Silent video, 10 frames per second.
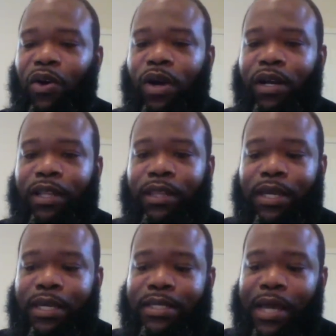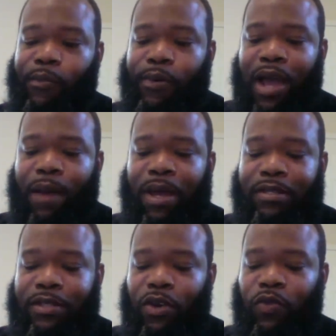One of the things I pride
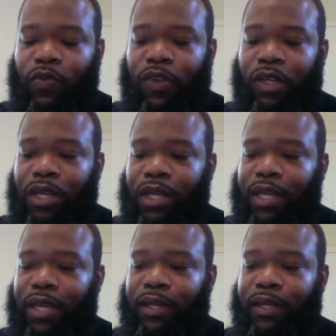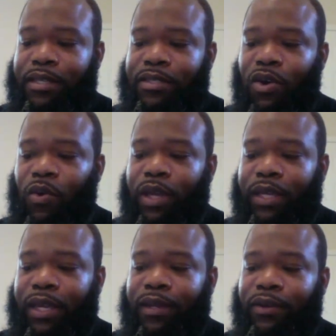myself in is going
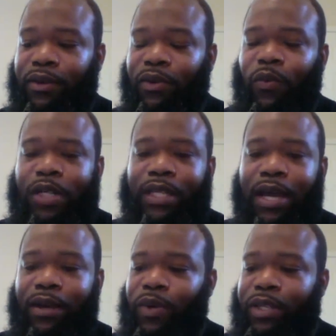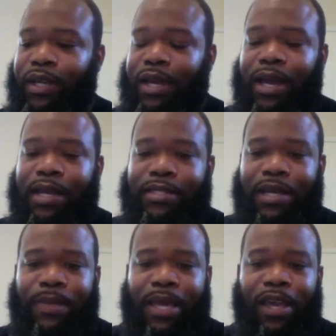in with the concept
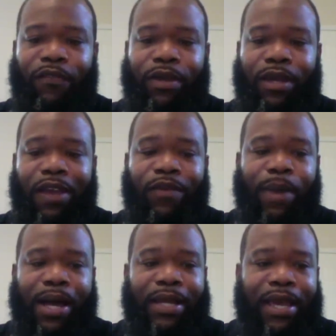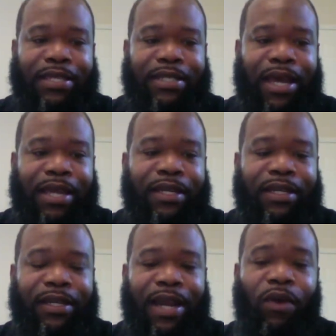that everybody has an idea,
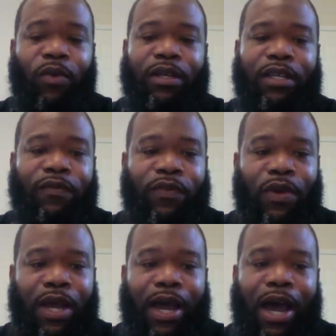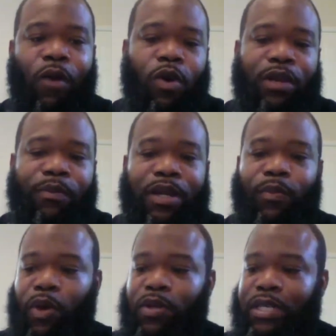and I want to be the
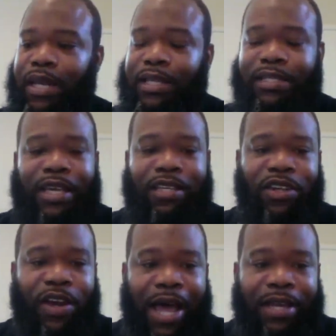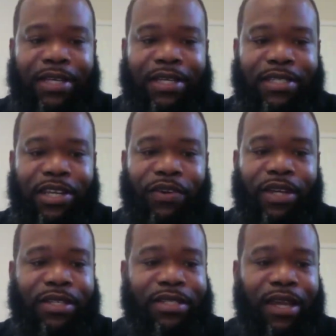person that takes your idea
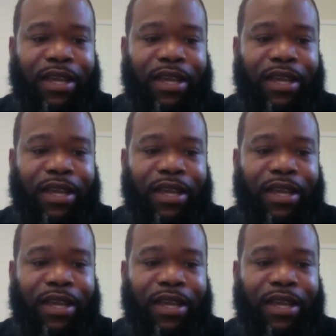serious,